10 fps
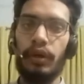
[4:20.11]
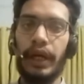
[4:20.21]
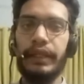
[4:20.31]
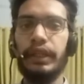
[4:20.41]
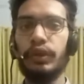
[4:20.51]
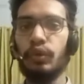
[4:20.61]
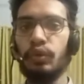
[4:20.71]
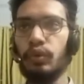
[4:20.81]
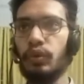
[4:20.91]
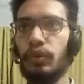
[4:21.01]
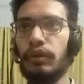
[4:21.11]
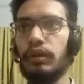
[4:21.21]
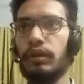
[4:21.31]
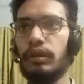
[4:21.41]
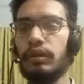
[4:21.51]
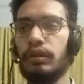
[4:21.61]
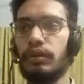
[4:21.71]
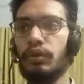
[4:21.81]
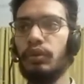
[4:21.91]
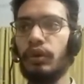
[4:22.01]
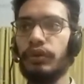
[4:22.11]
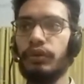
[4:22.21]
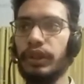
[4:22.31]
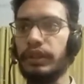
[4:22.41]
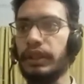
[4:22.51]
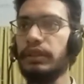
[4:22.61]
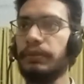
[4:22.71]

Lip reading: I need two or three things.